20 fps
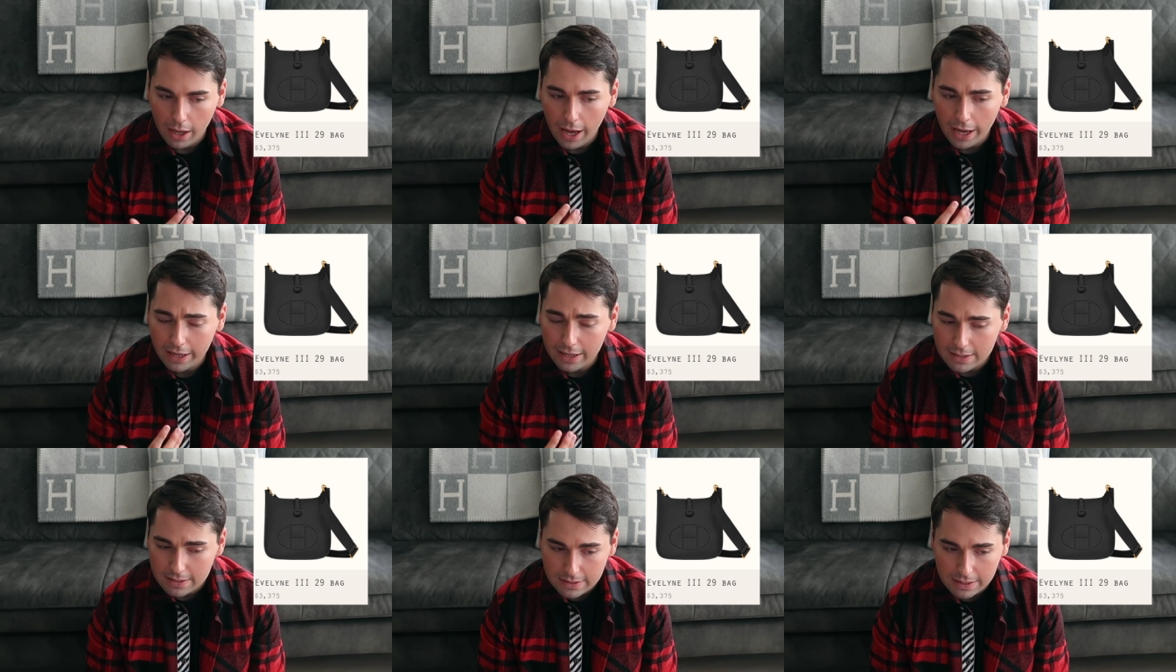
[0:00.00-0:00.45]
I
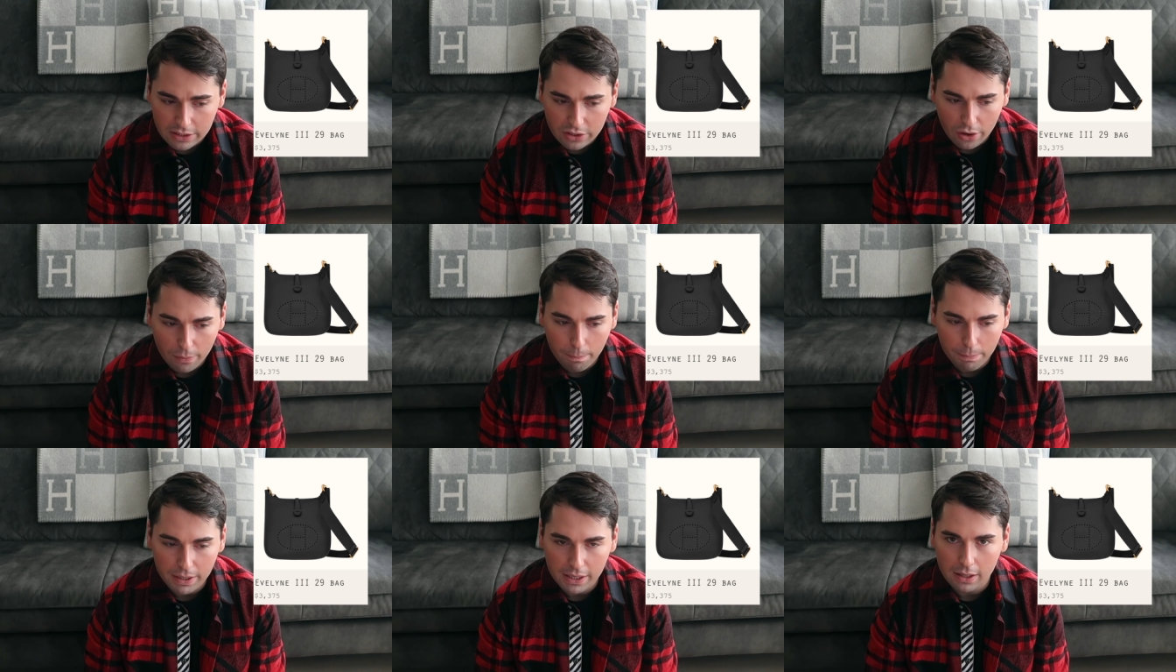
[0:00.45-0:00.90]
can see the
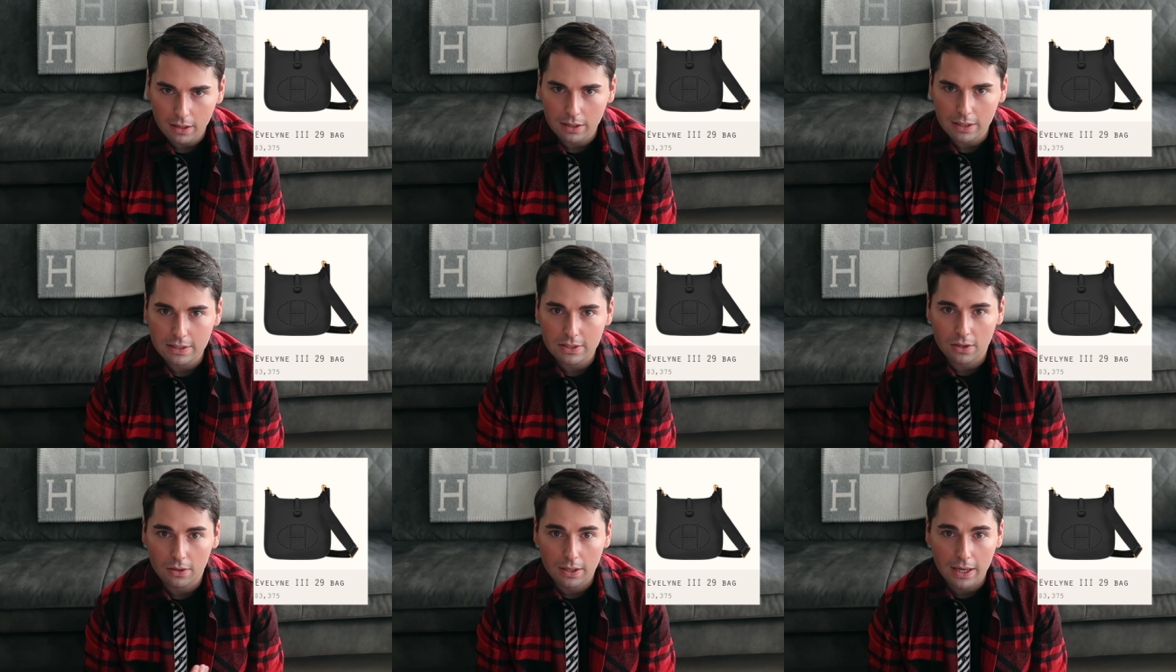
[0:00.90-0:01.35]
appeal.
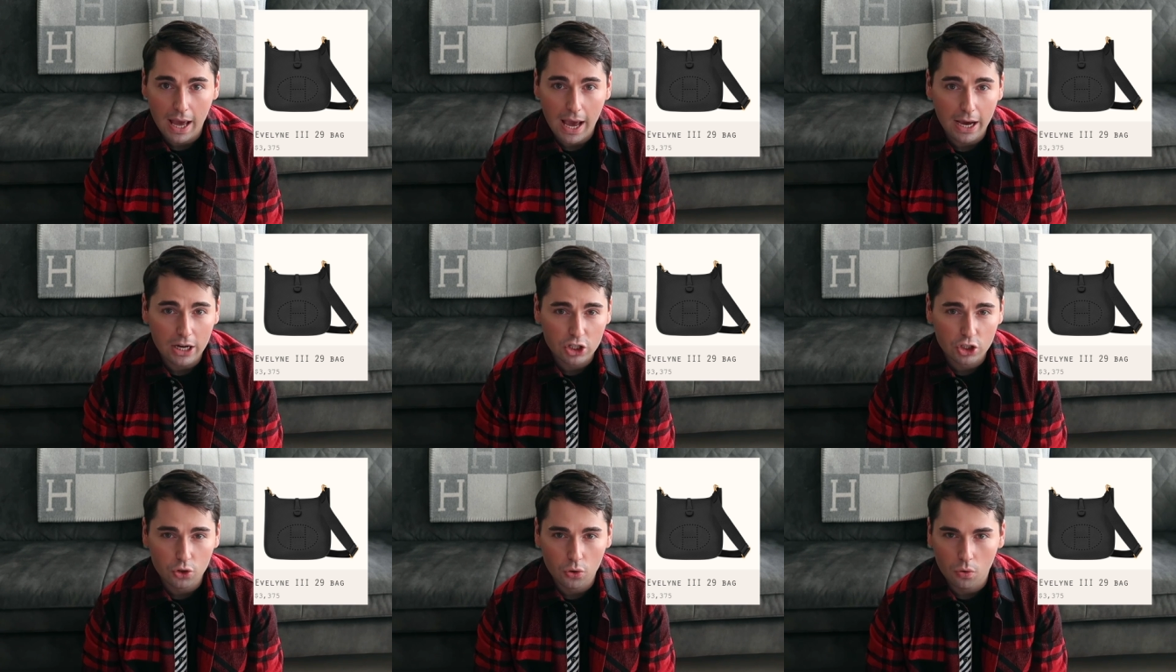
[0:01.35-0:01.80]
It's a
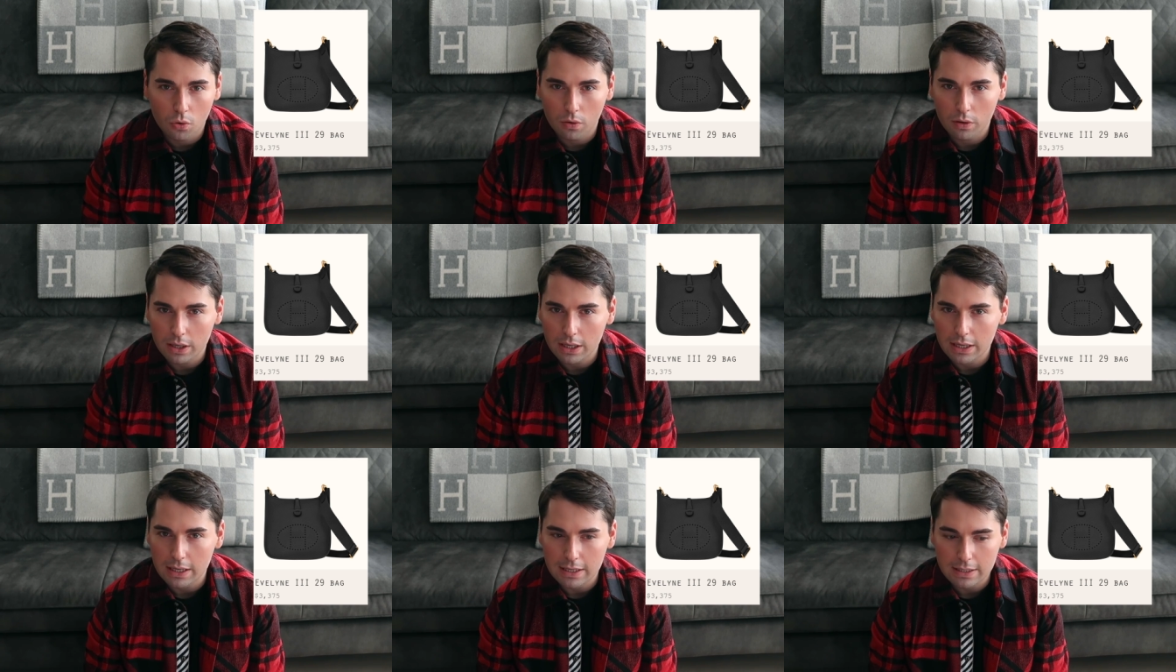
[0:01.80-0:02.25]

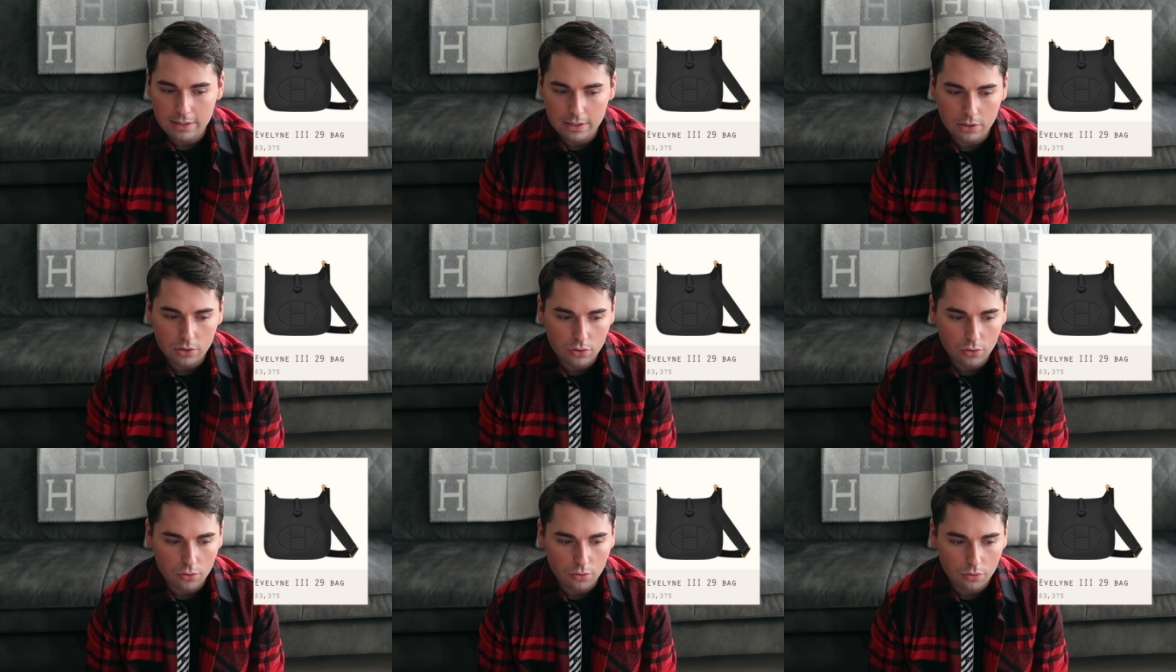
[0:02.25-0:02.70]
casual, easy
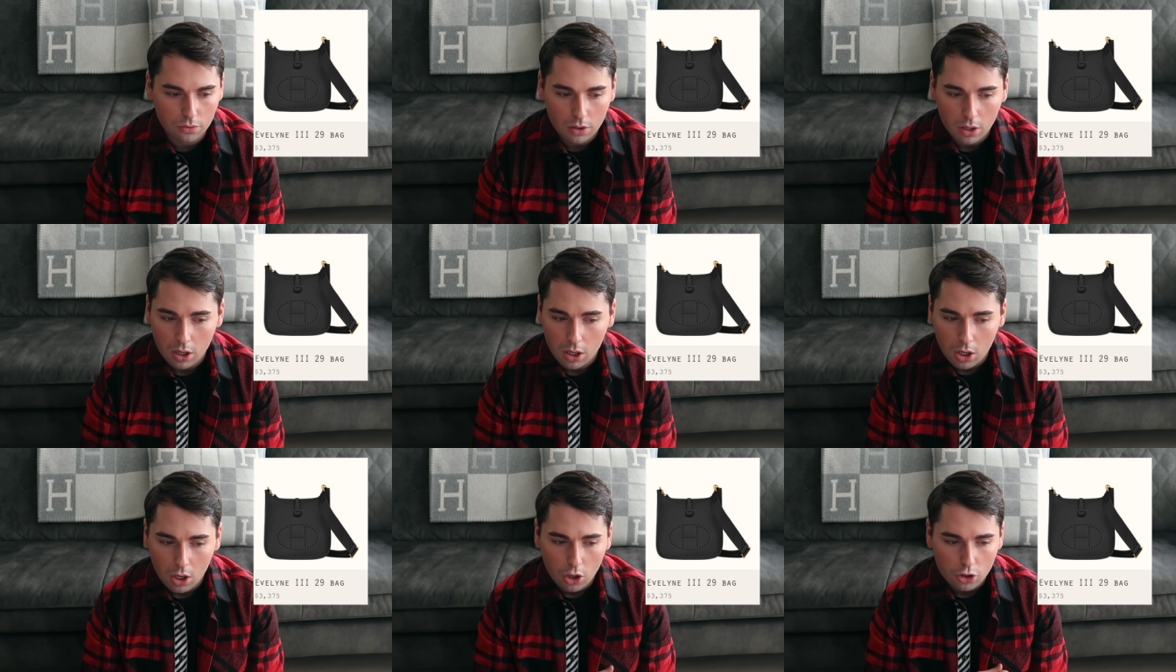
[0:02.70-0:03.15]
to
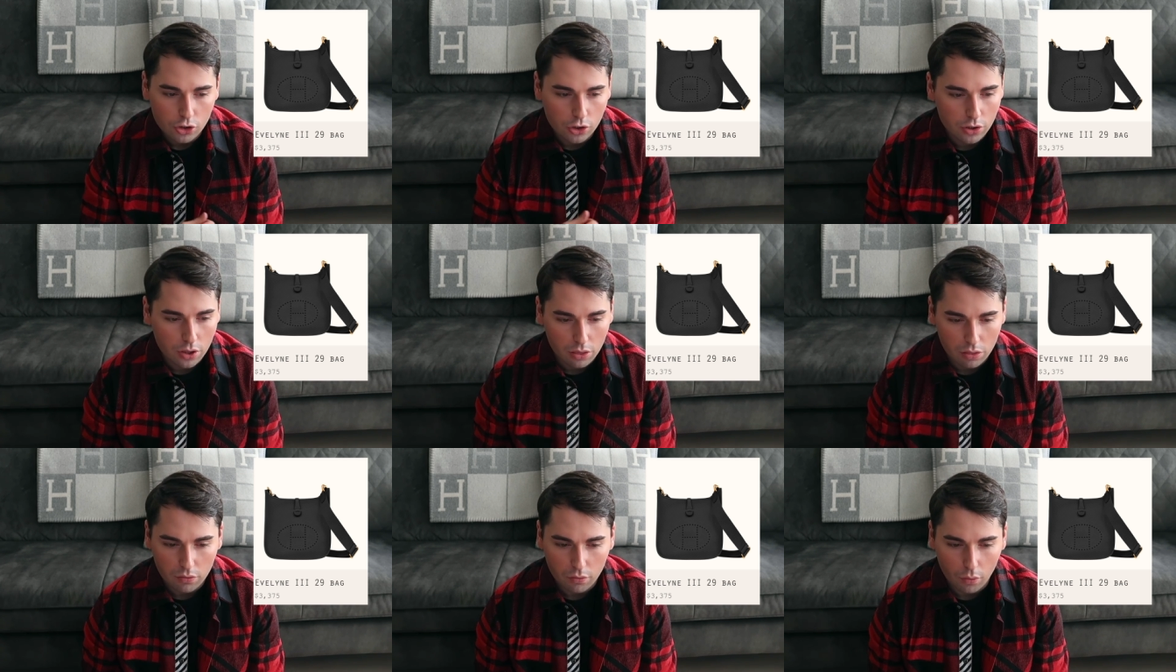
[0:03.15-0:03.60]

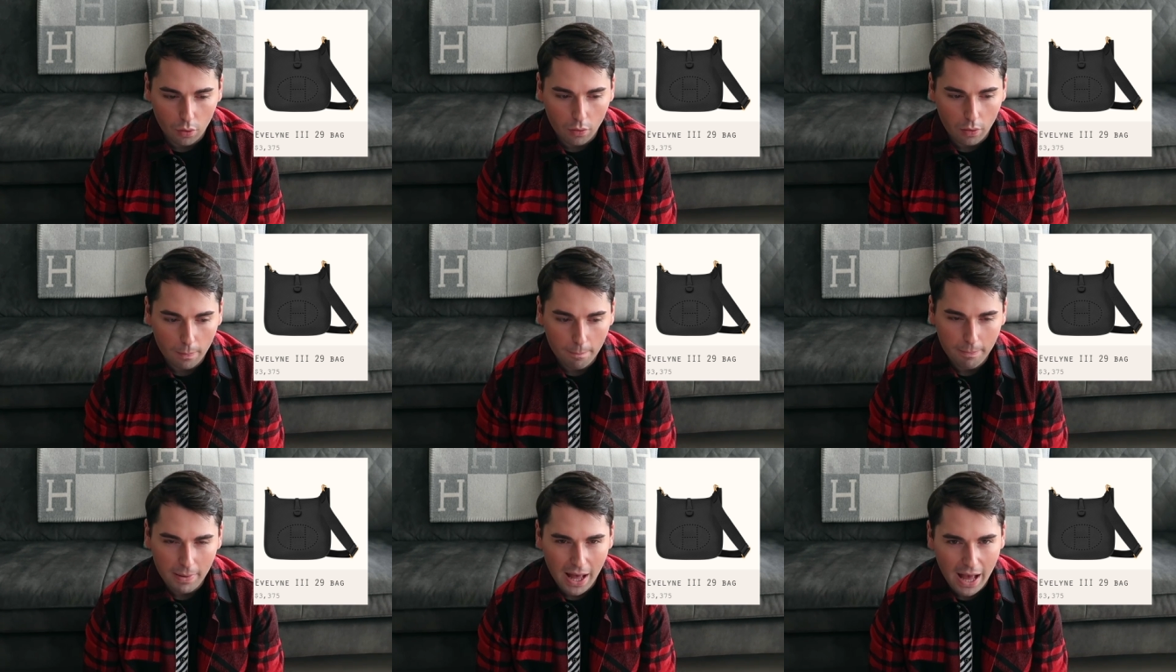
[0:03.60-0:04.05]
just throw
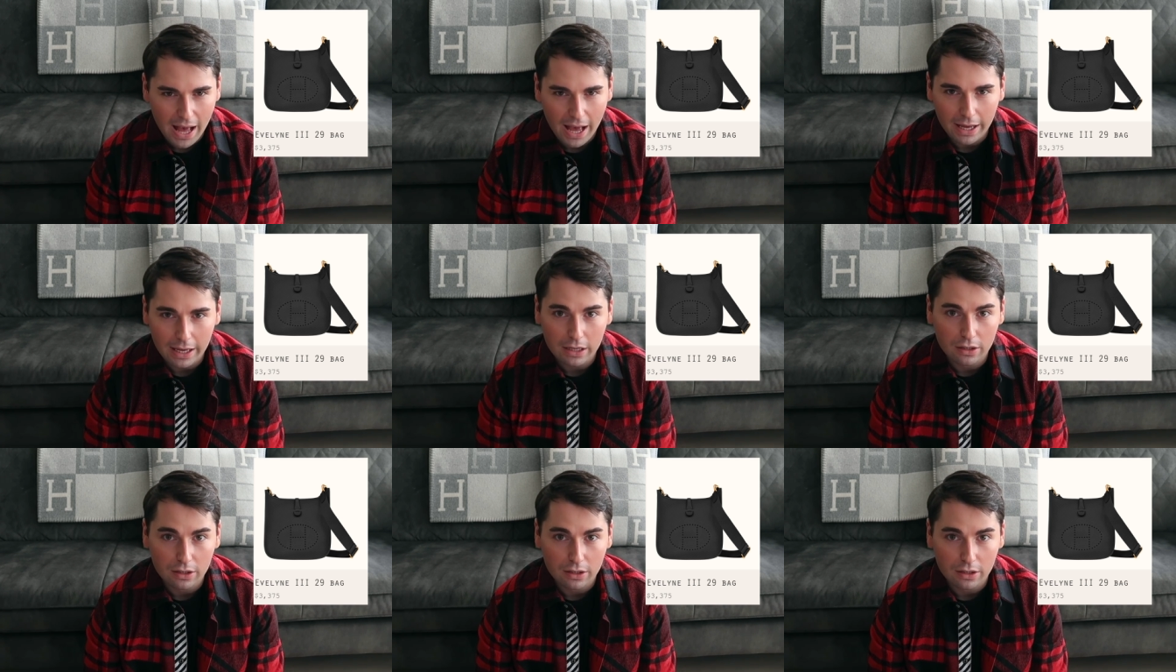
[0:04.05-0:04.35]
on bag.